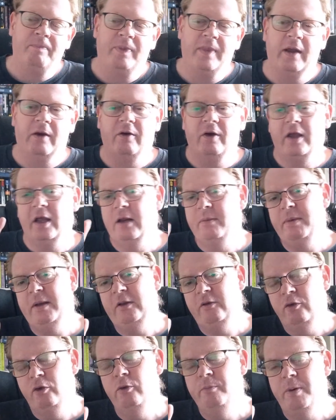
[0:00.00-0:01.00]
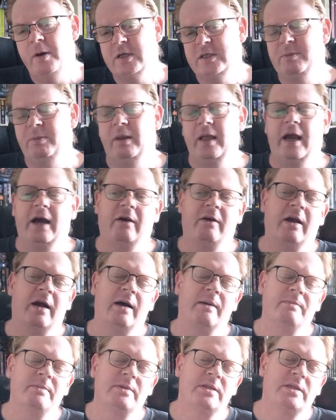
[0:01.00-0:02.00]
there are going to be two possible
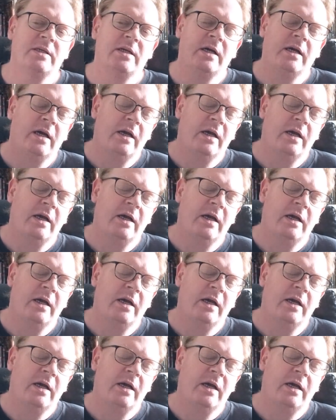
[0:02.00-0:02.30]
outcomes.